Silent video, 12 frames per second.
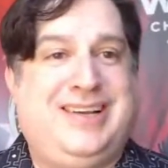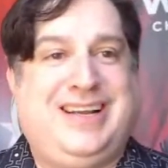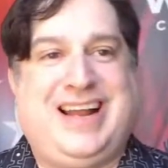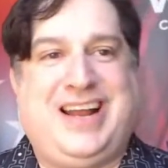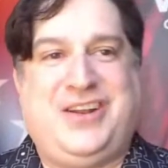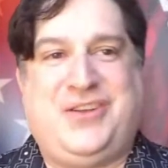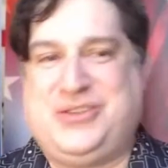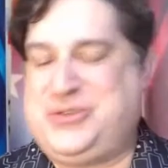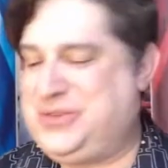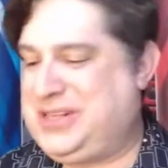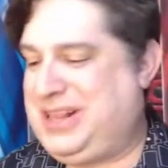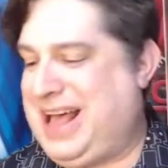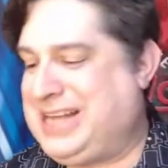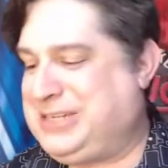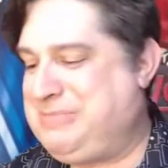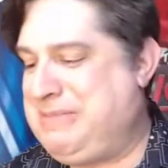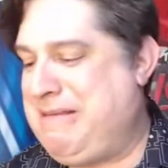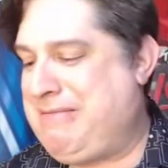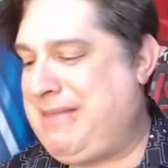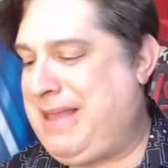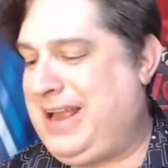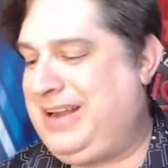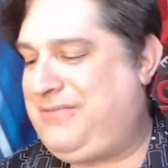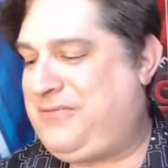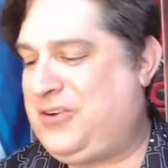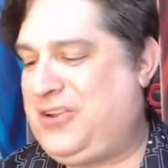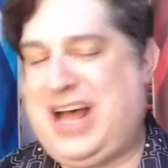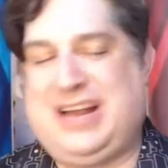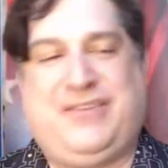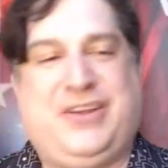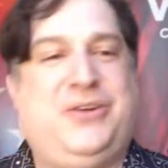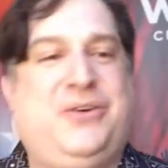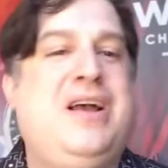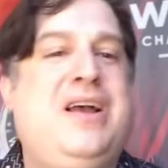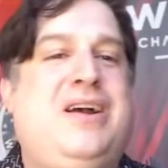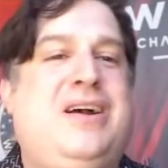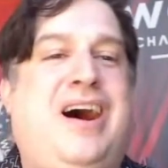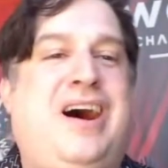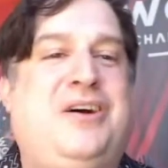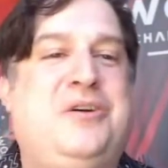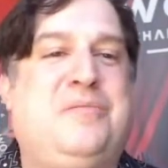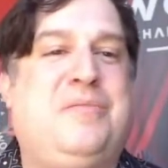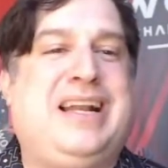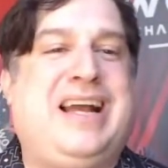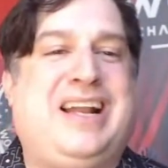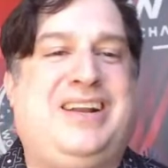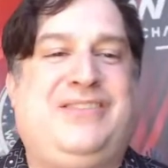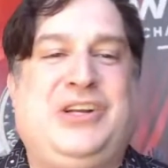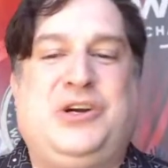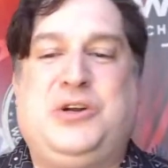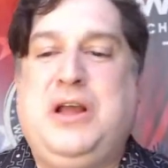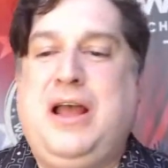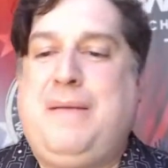And I know this was a last minute thing for a lot of you who might not have known.